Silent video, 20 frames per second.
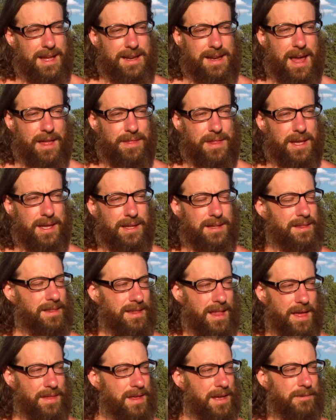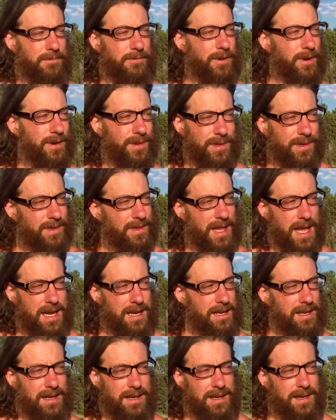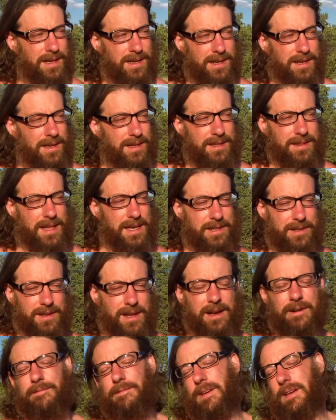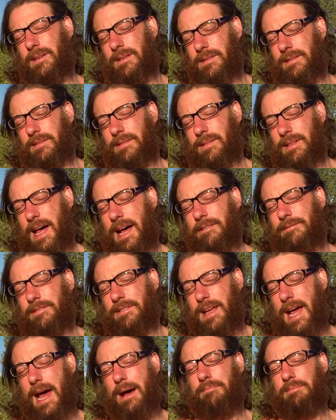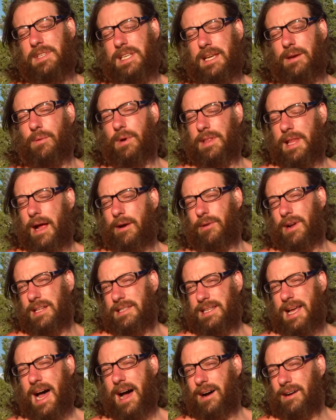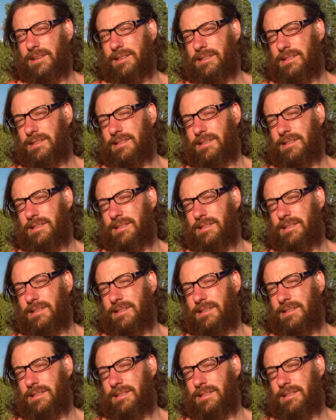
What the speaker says: and nothing further, then you're gonna feel left empty when that runs out.